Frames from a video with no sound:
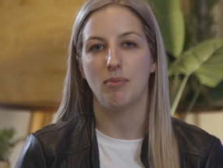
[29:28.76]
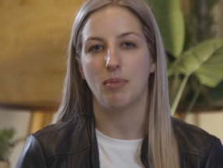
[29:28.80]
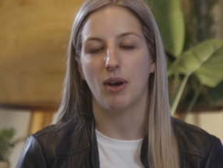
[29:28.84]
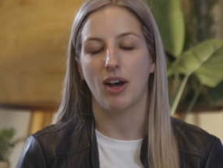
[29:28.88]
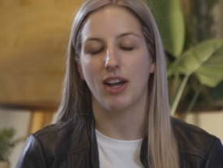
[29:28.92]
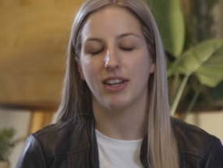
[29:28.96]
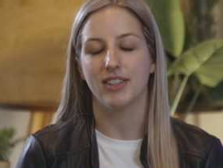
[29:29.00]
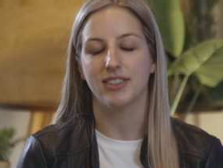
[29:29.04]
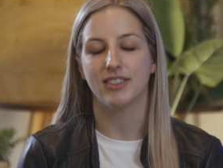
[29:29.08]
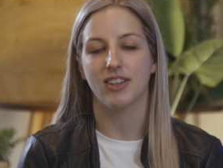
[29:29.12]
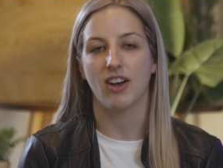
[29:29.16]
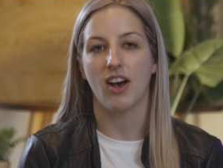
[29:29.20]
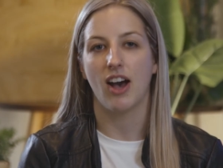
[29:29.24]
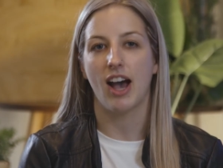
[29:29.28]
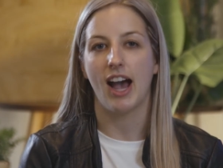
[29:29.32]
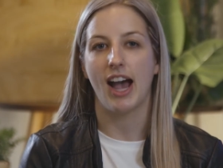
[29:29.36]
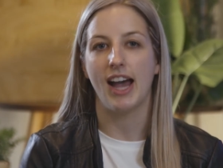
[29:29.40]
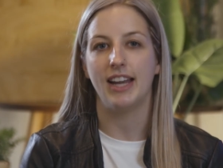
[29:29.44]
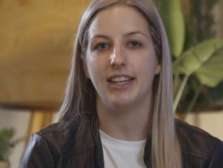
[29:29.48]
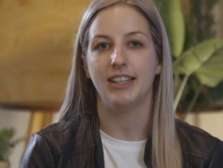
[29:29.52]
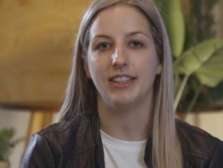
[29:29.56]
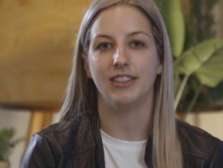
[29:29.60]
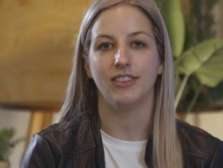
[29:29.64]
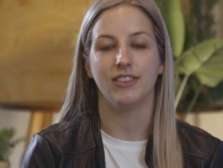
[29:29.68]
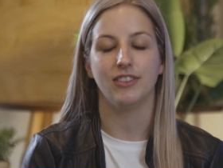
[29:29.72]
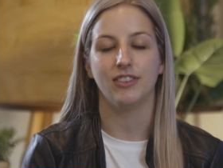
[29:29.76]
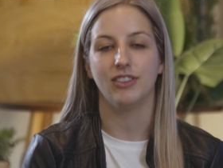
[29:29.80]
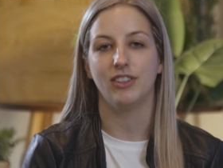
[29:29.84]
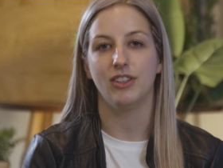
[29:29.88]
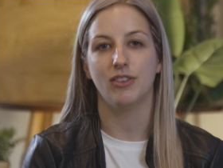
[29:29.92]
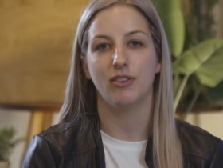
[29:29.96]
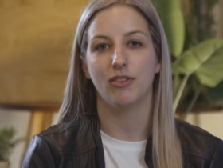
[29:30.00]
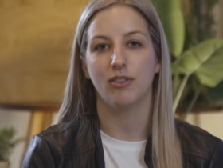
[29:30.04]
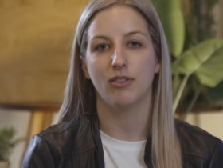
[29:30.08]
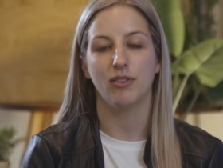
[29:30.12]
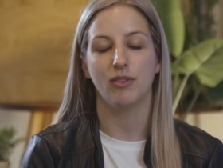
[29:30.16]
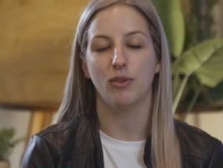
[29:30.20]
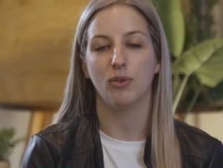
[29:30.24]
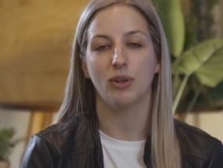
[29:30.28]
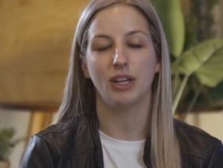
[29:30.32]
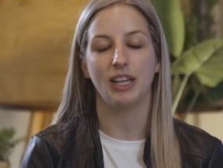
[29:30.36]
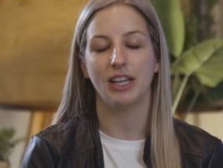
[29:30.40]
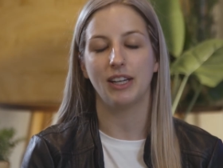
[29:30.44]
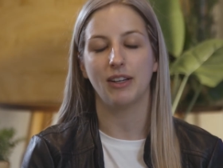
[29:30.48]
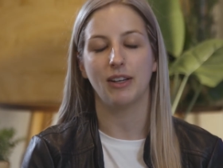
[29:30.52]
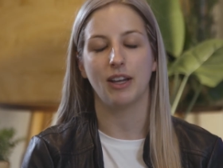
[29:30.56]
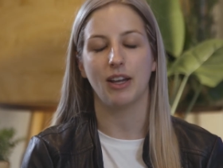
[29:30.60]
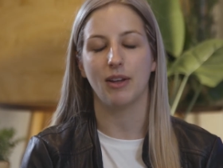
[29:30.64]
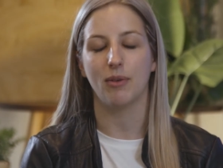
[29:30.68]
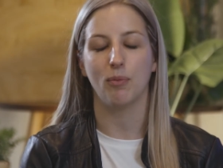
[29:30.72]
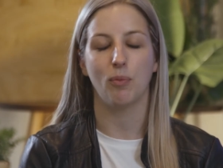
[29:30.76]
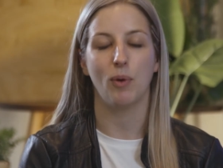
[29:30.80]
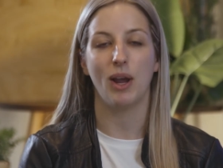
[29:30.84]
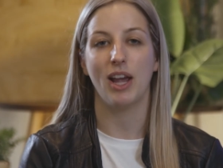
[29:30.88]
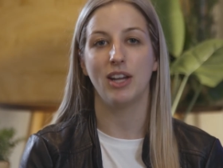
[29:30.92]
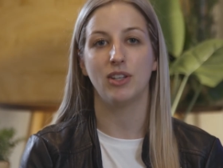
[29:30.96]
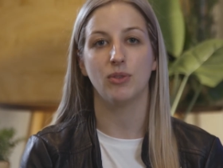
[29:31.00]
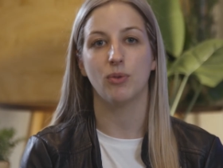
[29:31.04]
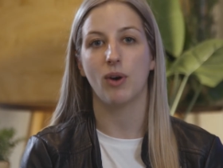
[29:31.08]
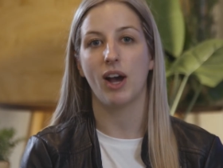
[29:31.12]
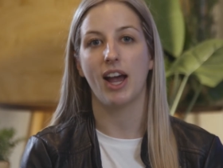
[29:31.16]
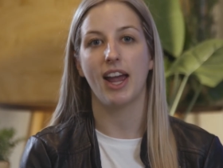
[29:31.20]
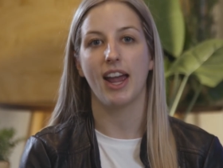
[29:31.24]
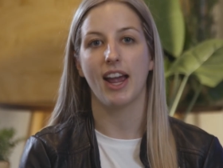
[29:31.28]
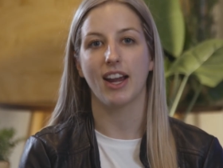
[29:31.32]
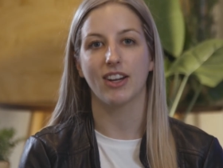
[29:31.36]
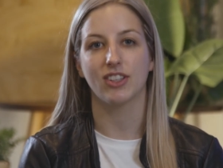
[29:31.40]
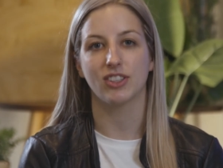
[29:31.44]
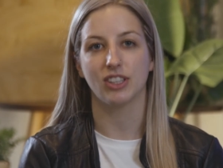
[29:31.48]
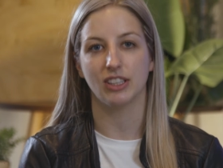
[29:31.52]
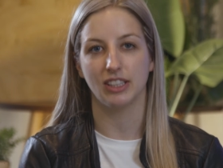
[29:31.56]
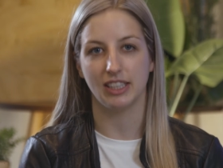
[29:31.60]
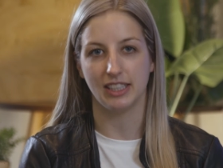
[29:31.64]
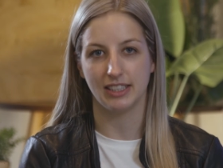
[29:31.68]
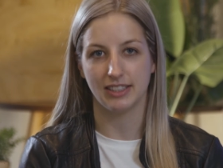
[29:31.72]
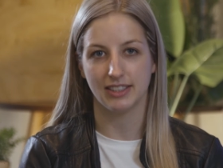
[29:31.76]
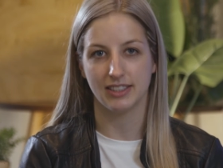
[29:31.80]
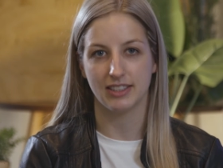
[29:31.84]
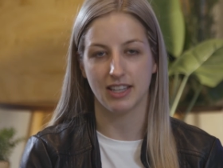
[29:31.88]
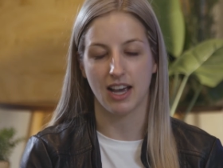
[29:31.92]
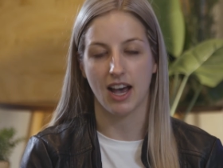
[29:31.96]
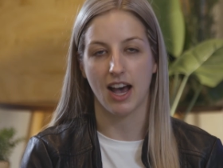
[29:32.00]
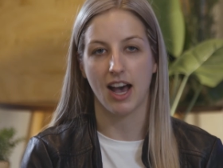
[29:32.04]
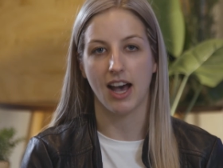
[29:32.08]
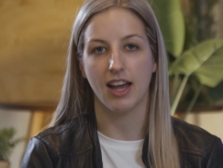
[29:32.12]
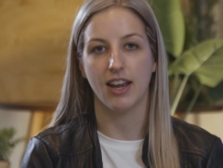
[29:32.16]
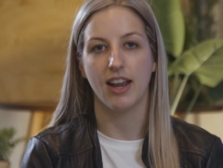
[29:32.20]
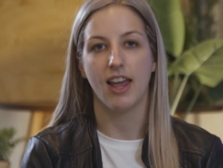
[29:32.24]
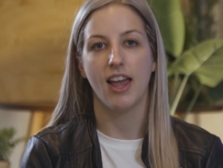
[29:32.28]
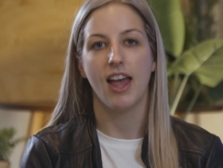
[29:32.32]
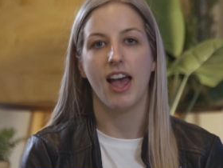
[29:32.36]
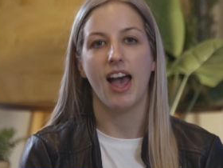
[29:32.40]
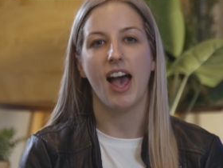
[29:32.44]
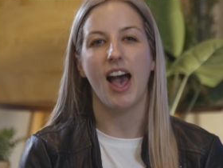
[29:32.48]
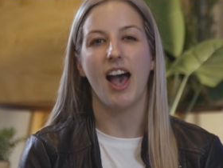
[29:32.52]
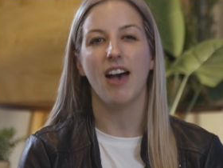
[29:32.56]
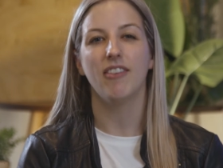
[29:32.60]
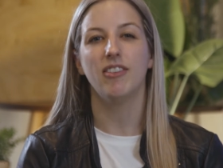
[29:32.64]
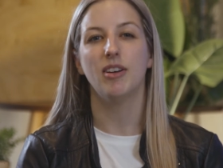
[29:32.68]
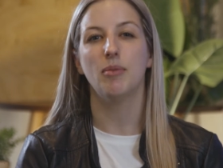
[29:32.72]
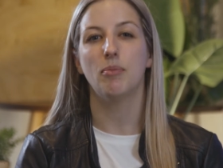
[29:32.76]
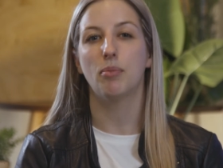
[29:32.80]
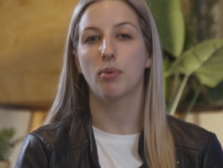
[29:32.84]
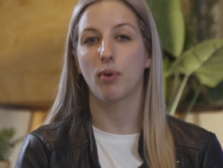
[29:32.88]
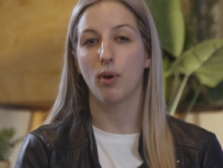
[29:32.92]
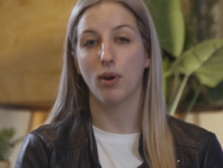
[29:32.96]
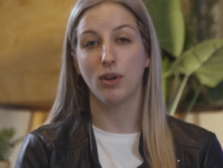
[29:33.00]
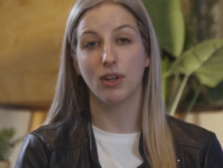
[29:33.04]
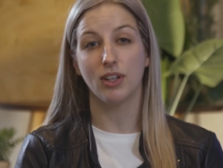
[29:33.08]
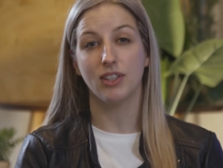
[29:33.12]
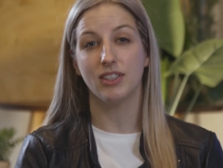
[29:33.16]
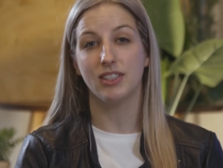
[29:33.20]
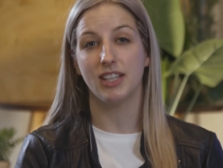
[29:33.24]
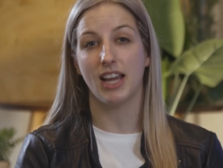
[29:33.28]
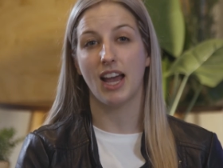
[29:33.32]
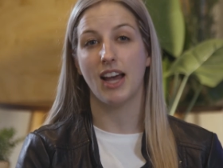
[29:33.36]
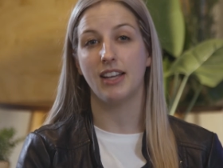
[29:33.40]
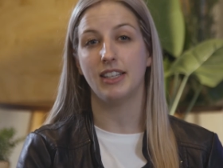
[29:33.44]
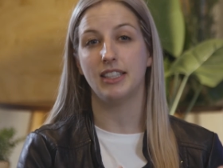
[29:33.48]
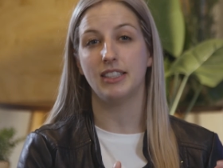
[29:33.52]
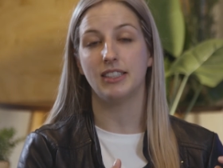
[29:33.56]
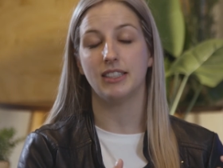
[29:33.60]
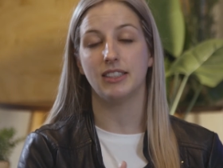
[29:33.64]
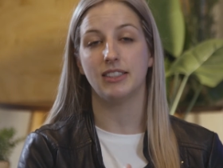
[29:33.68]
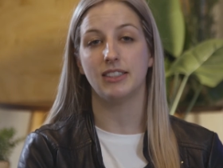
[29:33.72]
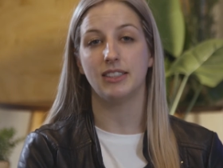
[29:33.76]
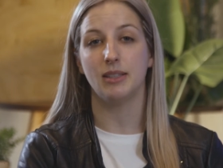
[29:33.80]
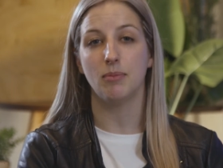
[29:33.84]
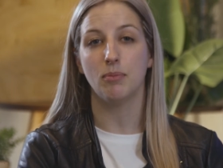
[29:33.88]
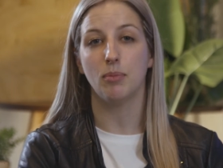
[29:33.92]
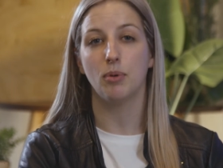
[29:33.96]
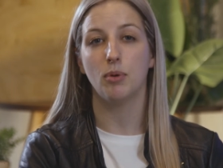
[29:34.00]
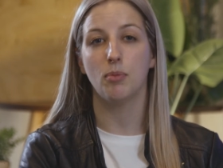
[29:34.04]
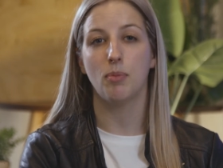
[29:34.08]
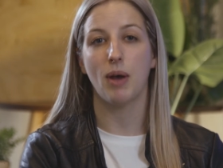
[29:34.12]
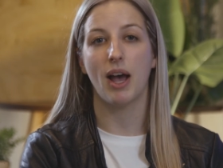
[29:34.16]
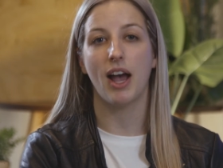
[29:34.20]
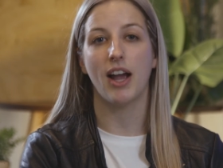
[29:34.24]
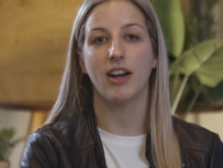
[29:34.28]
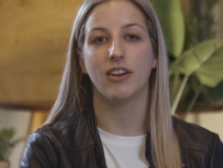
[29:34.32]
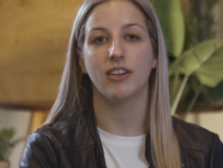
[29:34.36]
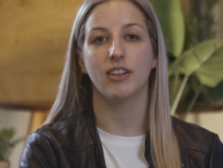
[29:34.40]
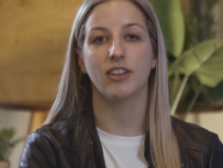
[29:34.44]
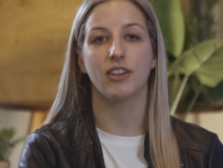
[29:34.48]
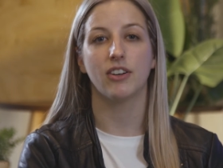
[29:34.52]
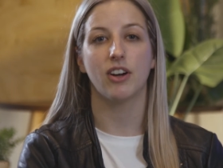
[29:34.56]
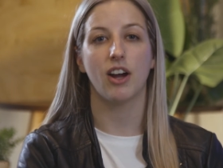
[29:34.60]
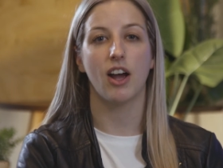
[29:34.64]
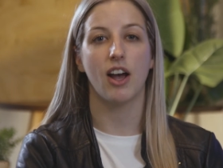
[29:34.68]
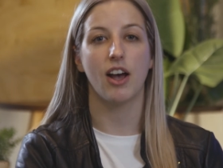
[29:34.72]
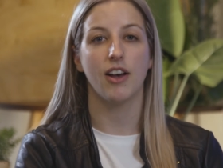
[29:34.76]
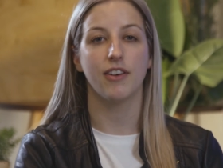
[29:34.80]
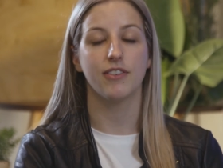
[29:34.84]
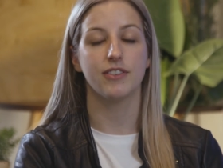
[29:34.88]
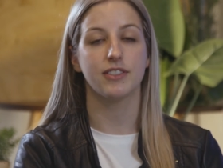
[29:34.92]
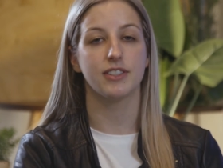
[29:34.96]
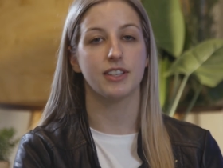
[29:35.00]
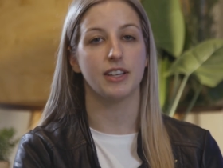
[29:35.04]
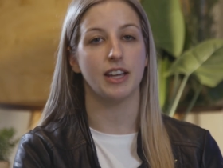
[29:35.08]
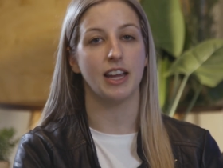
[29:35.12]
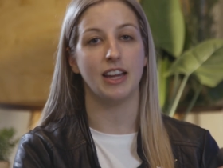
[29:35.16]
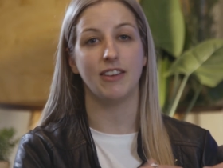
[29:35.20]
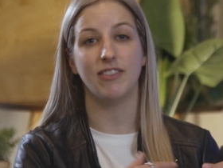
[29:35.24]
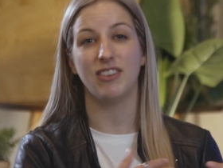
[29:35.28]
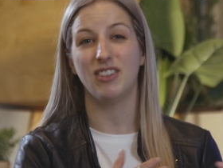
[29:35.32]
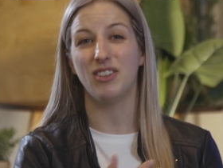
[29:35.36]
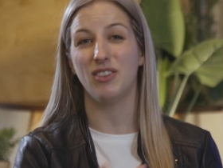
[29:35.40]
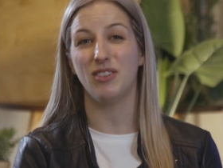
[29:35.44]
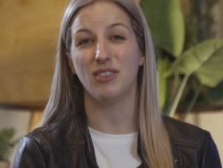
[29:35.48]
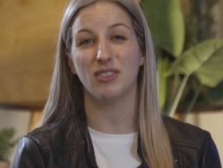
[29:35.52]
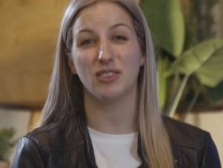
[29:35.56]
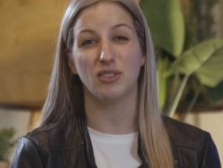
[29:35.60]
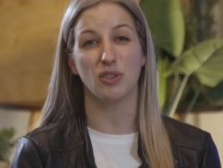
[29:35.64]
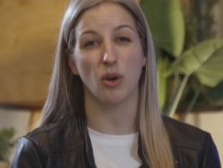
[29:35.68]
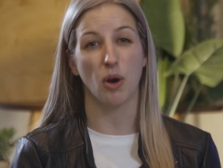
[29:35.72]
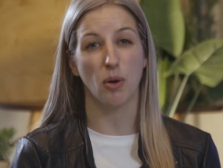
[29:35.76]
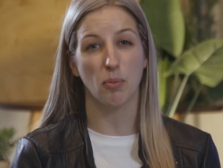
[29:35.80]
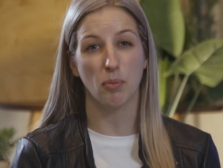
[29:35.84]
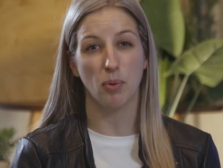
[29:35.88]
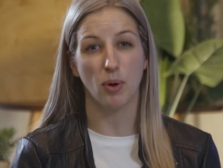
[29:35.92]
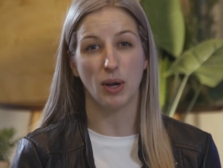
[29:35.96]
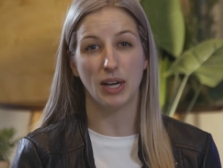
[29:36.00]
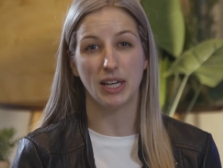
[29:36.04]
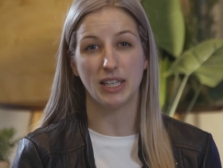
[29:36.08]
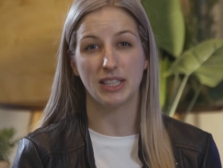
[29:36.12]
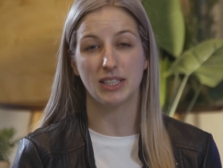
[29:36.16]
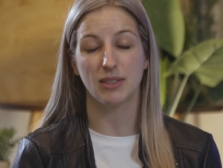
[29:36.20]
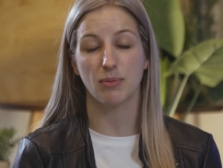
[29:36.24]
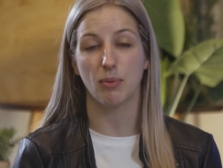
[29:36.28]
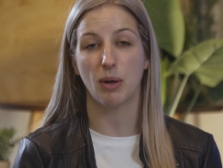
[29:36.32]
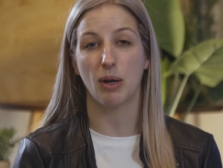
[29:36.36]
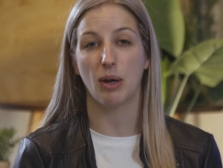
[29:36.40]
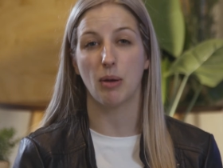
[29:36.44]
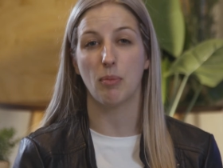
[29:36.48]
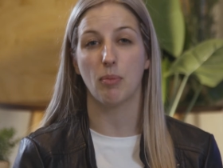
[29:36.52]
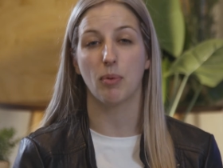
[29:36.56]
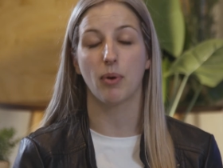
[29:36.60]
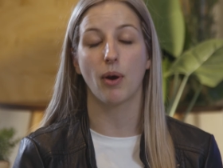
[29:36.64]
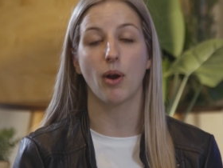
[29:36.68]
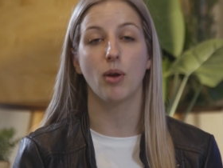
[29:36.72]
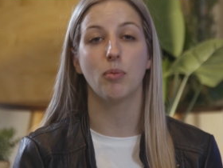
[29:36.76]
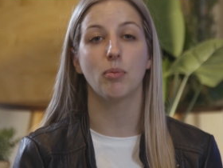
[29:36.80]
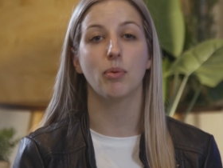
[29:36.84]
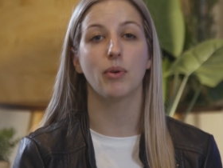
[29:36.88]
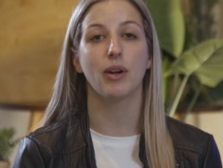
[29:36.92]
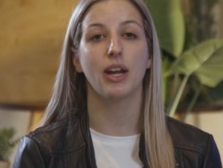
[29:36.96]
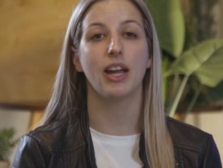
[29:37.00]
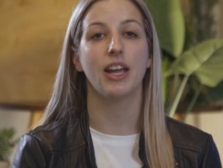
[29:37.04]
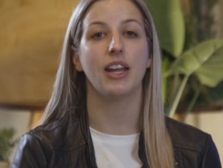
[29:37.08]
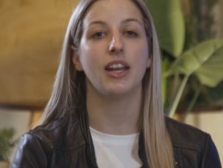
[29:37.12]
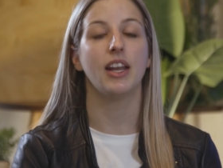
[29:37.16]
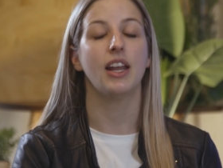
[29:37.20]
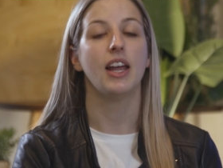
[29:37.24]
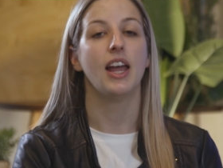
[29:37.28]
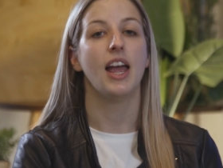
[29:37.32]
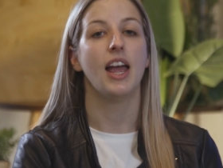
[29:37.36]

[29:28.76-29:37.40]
by side and you're looking at where do I actually start. Have it broken down into simple paragraphs, even use dot points where appropriate,